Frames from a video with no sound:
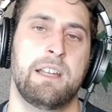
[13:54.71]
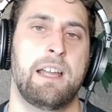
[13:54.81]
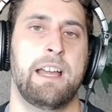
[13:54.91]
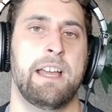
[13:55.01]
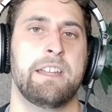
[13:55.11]

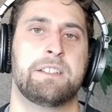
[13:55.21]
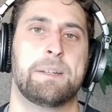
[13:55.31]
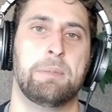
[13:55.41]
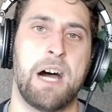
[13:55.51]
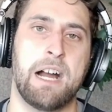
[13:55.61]
And
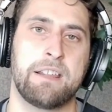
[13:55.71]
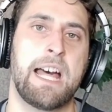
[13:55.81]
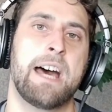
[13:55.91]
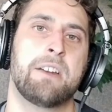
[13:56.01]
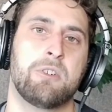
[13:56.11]
to block
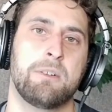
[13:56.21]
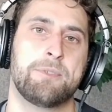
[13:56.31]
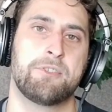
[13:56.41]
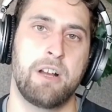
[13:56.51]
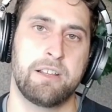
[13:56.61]
that or
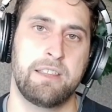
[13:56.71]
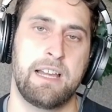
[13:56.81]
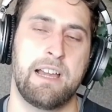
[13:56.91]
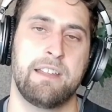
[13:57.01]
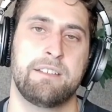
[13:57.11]
obstruct
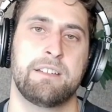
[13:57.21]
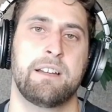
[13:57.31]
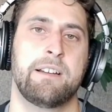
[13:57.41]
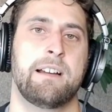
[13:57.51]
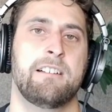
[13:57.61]
that,
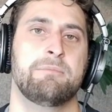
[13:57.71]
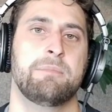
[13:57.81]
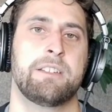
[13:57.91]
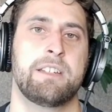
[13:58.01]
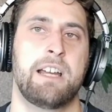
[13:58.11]

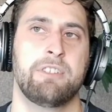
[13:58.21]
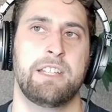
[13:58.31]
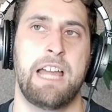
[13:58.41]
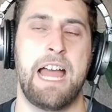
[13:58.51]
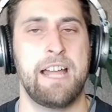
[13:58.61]
and to not
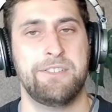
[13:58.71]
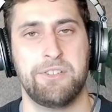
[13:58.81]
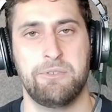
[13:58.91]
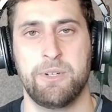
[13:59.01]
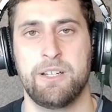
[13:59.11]
really add
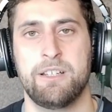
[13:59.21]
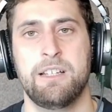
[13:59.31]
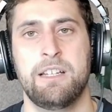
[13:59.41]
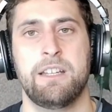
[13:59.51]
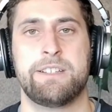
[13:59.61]
to it,
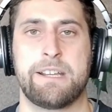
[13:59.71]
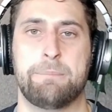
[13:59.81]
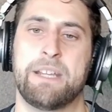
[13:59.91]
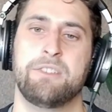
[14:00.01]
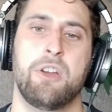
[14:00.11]
is a
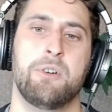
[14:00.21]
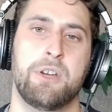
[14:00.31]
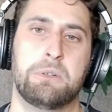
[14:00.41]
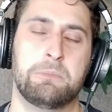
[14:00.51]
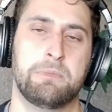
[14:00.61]
big no-no